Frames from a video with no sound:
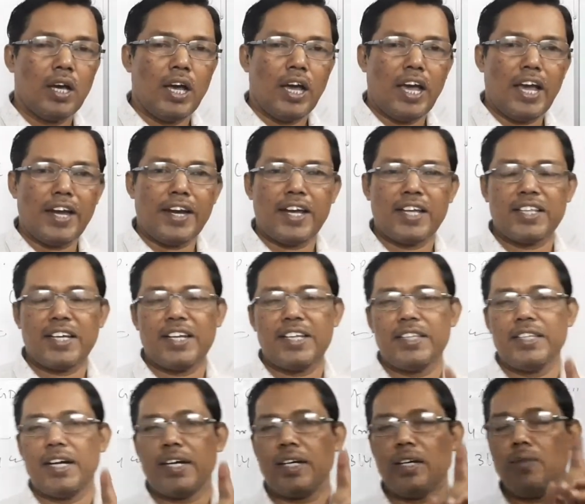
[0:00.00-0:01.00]
Another is
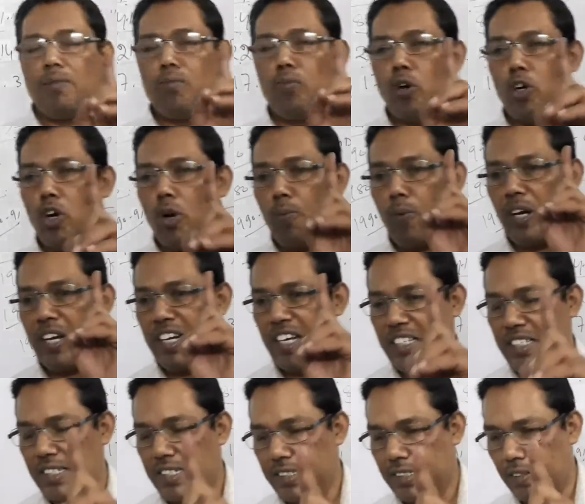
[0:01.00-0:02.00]
that Monopoly
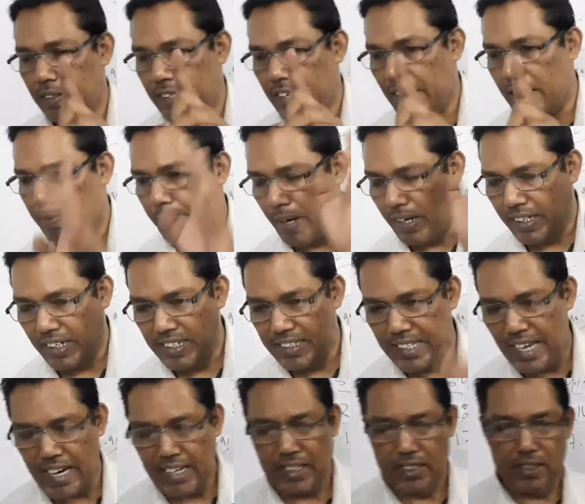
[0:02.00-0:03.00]
Restricted Trade Practice
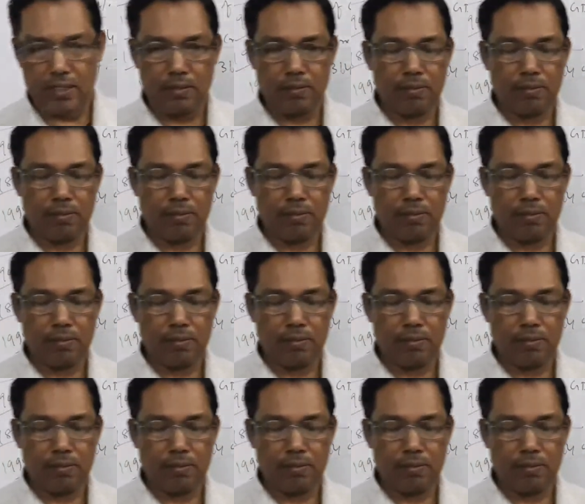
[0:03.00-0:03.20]
Act,